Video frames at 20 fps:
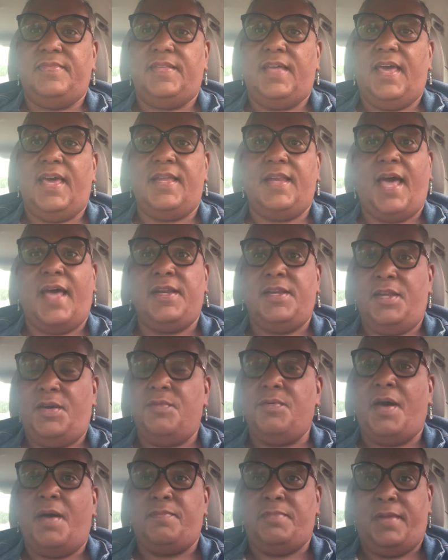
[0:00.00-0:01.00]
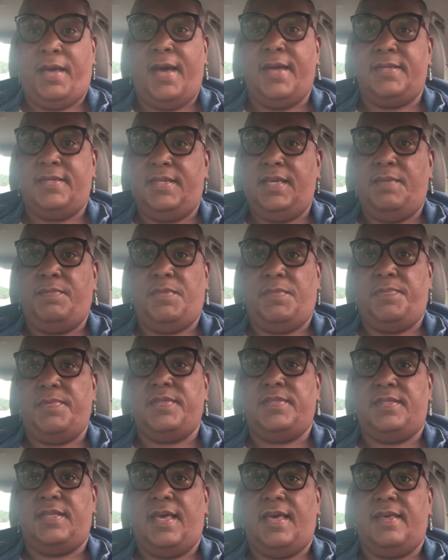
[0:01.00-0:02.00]
And I know I'm not demon
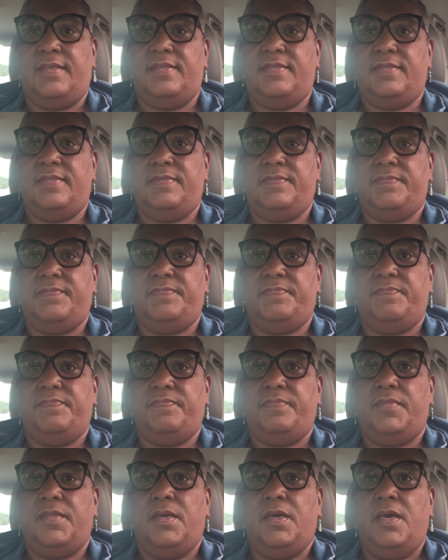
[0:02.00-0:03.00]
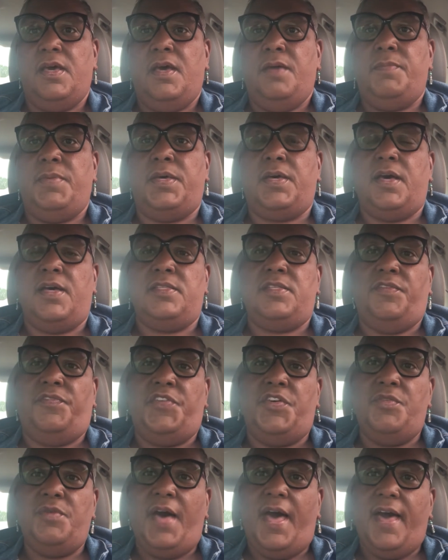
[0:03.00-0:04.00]
possessed. Because if
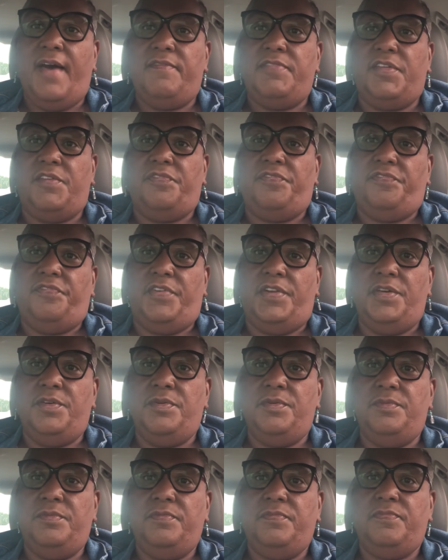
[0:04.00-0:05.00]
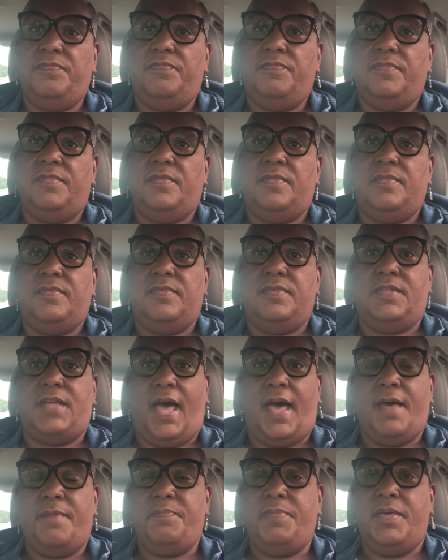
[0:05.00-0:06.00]
you have the flu,
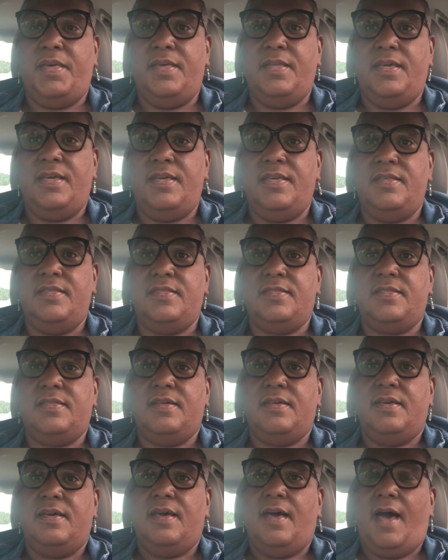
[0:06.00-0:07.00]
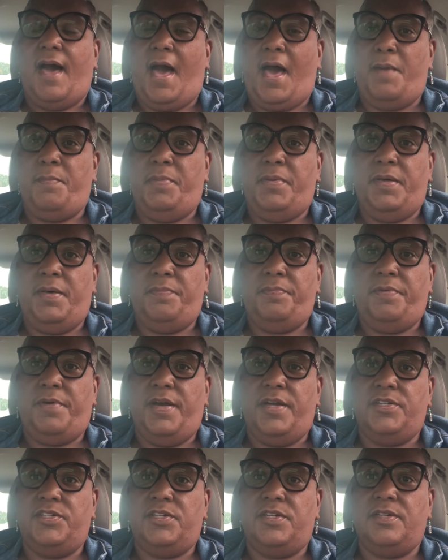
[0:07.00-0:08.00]
diabetes, high blood
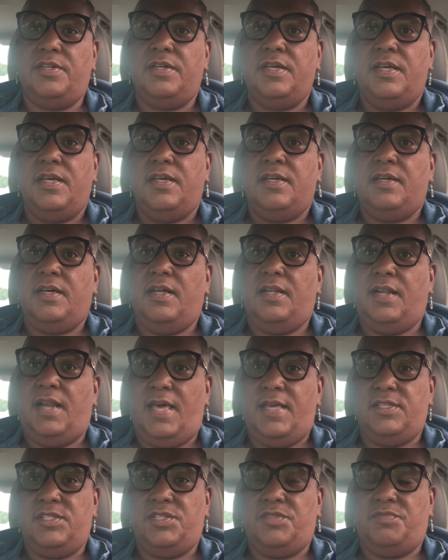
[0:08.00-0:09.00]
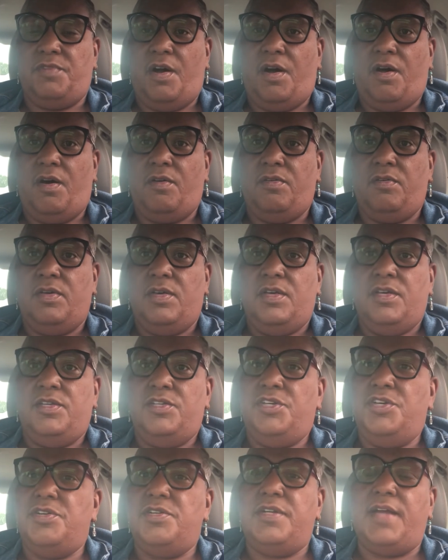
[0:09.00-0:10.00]
pressure, cholesterol,
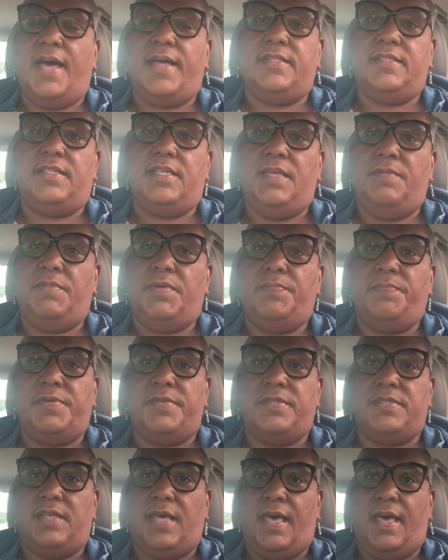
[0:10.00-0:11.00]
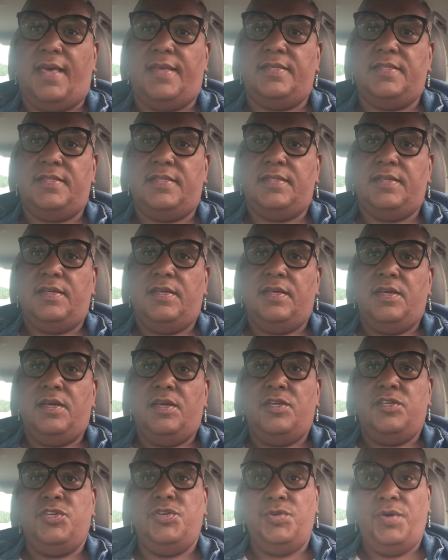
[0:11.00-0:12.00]
you're not demon possessed.
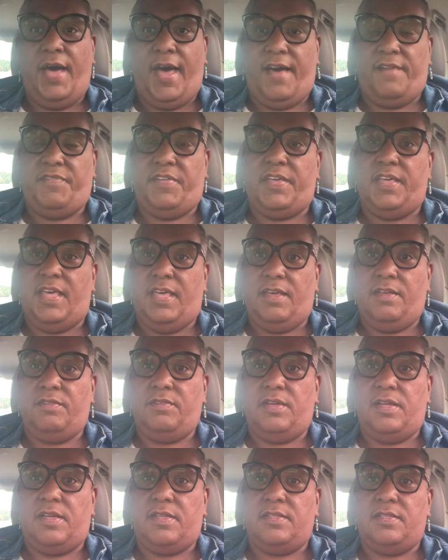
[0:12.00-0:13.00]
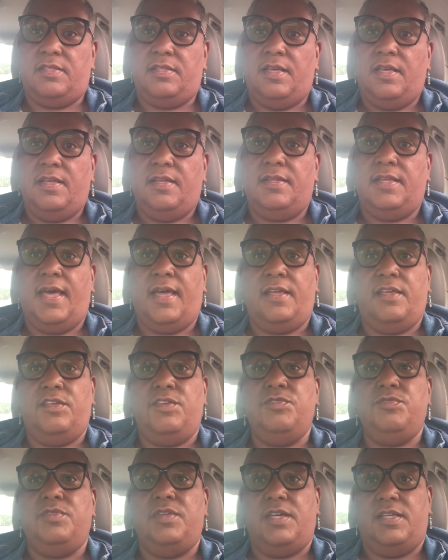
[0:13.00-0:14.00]
You have an illness that
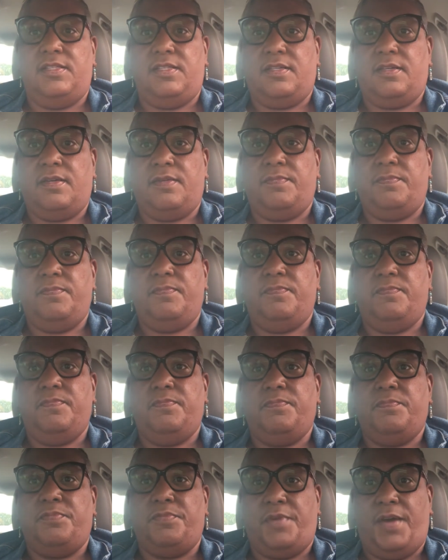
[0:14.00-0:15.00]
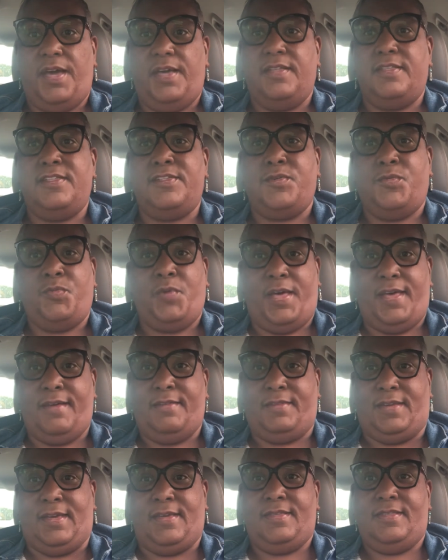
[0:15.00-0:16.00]
you need to bring to
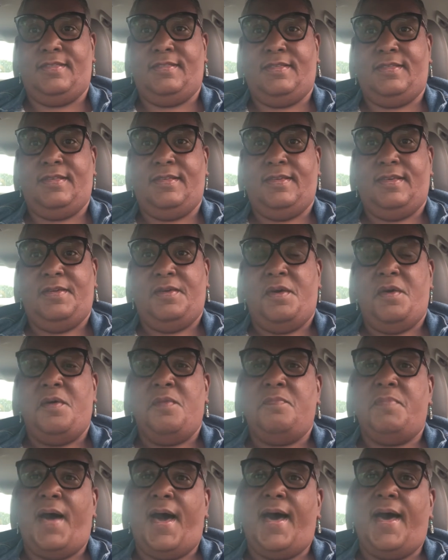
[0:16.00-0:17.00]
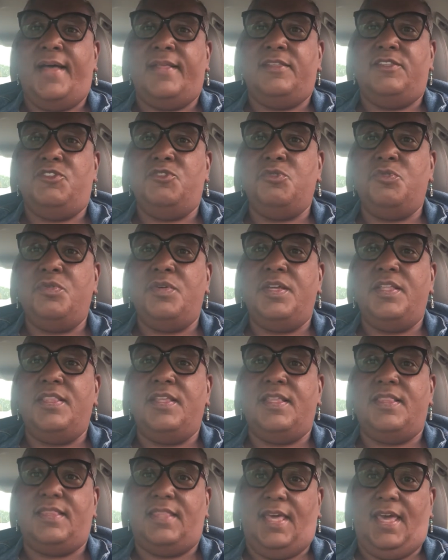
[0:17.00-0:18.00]
wellness by doing
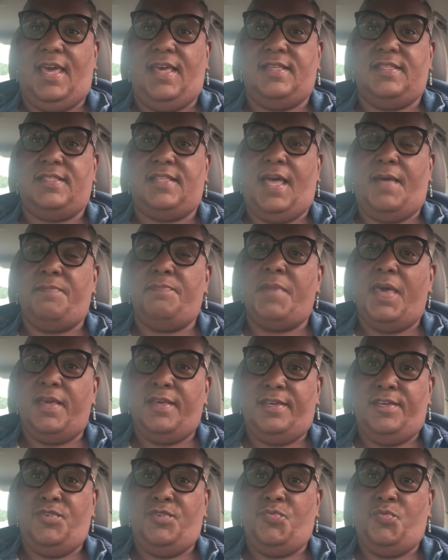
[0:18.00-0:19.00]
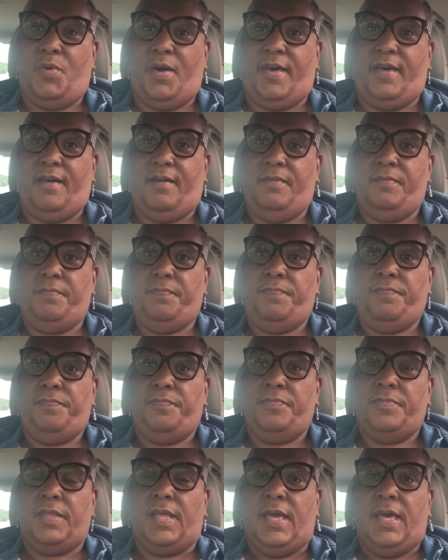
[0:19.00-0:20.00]
the things that make you well.
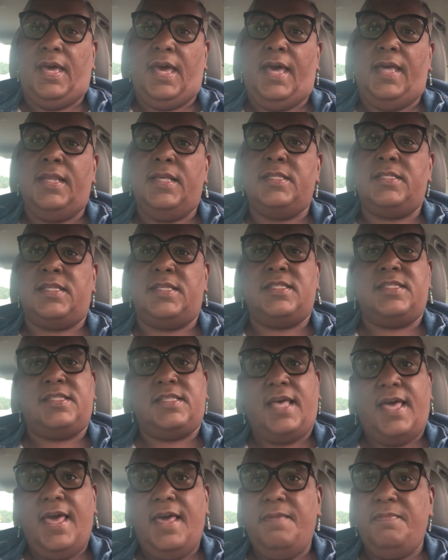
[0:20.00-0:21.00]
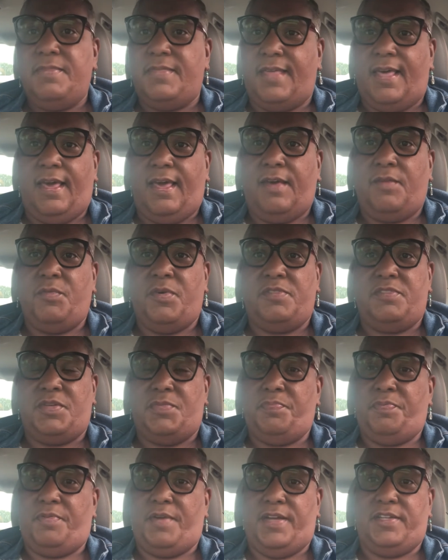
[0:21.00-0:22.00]
And it's the same thing with
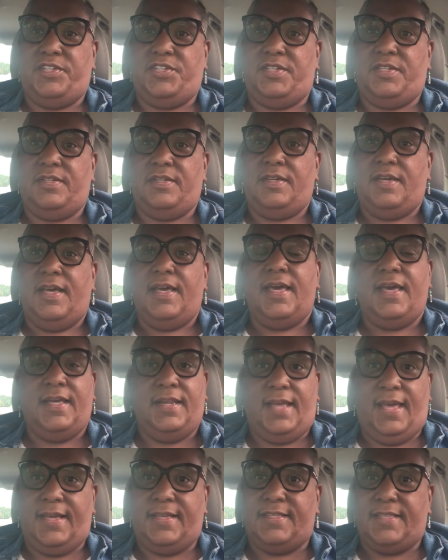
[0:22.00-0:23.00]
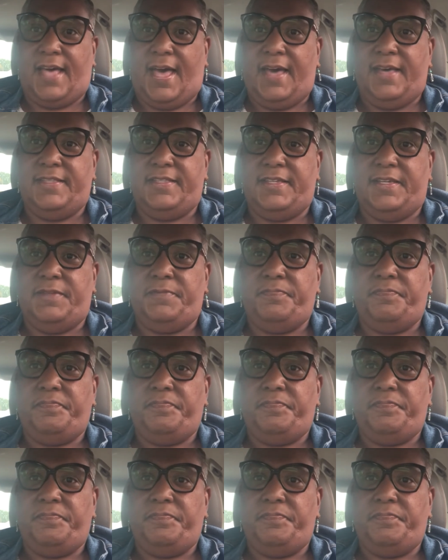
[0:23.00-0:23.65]
depression and anxiety.